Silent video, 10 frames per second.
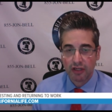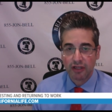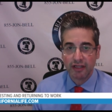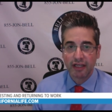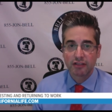
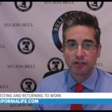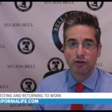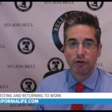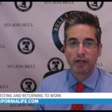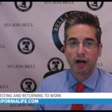You need to
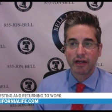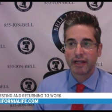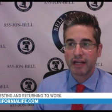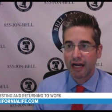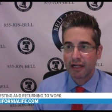do it on
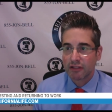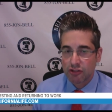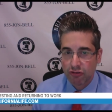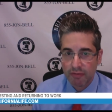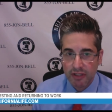a non
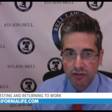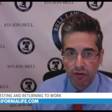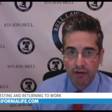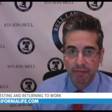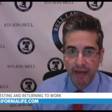
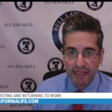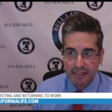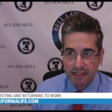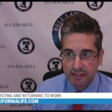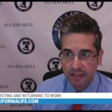discriminatory
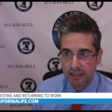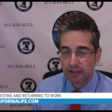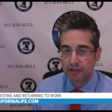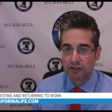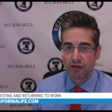basis.
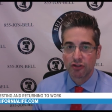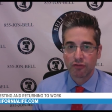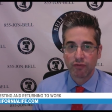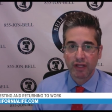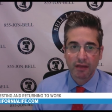So you
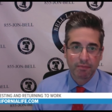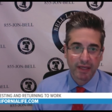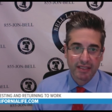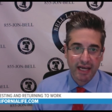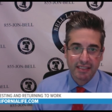should really
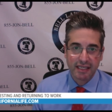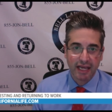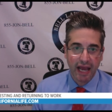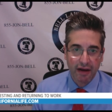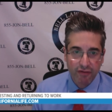be
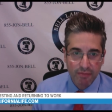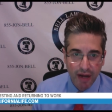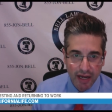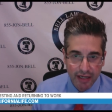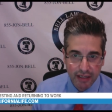testing
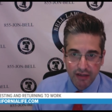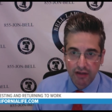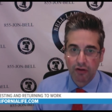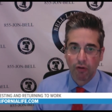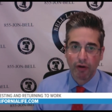everybody
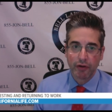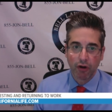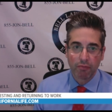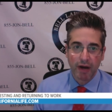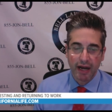or
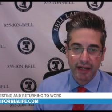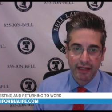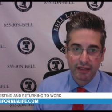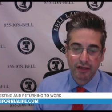nobody.